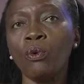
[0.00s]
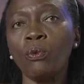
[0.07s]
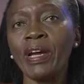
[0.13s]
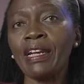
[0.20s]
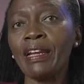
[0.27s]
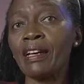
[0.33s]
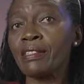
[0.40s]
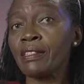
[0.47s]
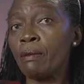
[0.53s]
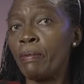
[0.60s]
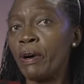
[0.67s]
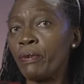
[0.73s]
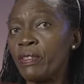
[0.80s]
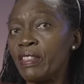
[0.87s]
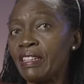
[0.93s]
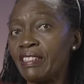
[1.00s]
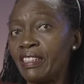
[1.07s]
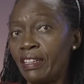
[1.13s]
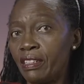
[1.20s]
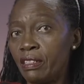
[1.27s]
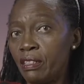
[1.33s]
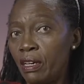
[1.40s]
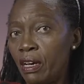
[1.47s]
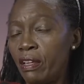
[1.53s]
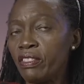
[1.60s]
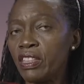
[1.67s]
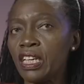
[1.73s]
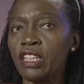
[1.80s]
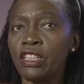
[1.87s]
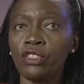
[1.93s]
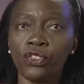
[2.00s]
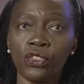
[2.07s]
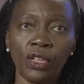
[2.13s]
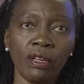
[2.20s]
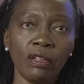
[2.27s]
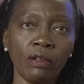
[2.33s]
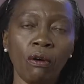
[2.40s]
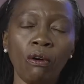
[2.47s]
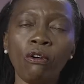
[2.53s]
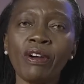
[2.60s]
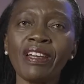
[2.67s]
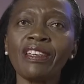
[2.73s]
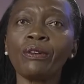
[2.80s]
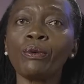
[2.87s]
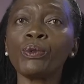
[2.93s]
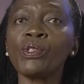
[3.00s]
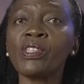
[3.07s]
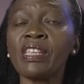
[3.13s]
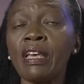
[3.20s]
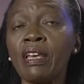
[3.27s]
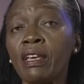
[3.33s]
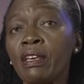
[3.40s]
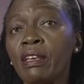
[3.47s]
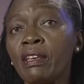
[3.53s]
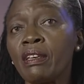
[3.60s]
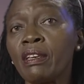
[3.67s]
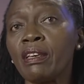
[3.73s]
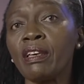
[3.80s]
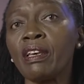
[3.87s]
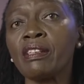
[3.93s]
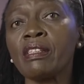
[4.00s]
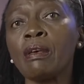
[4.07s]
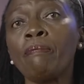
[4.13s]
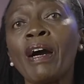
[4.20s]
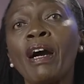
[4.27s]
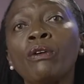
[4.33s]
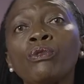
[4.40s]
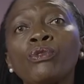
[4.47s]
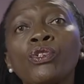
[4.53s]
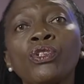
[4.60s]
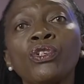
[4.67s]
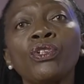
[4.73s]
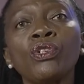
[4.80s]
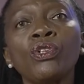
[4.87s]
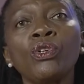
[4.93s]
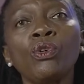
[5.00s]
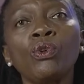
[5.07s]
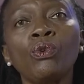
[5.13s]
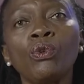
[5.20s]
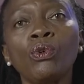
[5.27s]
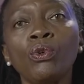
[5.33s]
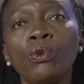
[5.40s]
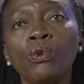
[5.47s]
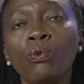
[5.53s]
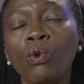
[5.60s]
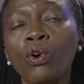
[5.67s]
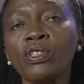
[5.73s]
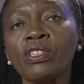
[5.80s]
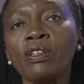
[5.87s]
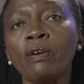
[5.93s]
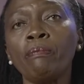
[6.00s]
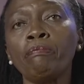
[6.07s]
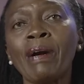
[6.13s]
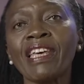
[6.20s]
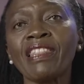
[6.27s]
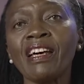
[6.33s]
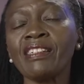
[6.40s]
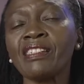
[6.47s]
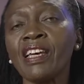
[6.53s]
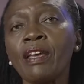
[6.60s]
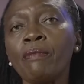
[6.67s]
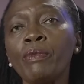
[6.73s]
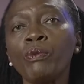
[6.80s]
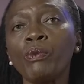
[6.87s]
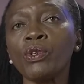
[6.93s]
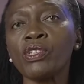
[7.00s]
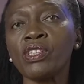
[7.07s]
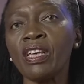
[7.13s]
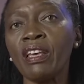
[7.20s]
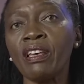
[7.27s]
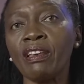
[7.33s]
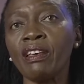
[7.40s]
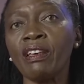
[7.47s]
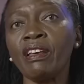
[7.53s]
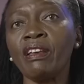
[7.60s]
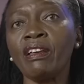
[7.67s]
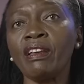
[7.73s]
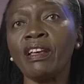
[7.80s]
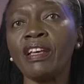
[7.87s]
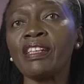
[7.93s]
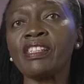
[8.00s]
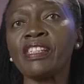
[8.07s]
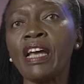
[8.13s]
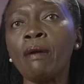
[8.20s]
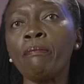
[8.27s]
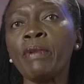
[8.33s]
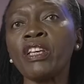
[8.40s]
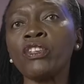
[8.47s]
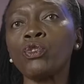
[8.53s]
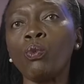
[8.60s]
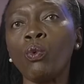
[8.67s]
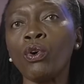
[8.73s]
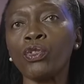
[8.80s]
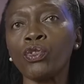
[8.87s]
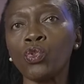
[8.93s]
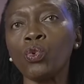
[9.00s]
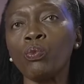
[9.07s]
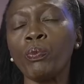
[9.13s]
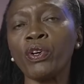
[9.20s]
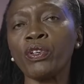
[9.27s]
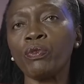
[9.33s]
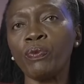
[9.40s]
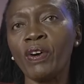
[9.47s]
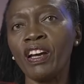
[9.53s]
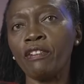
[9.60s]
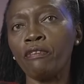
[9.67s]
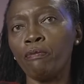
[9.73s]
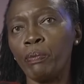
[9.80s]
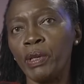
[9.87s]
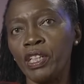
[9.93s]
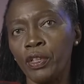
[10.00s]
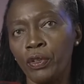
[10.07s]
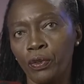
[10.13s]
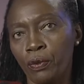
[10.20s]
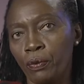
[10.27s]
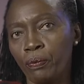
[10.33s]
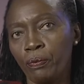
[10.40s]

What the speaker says: When asked about the dead and the injured, all he could say is about what by that time he was saying is damage worth 2.5 billion.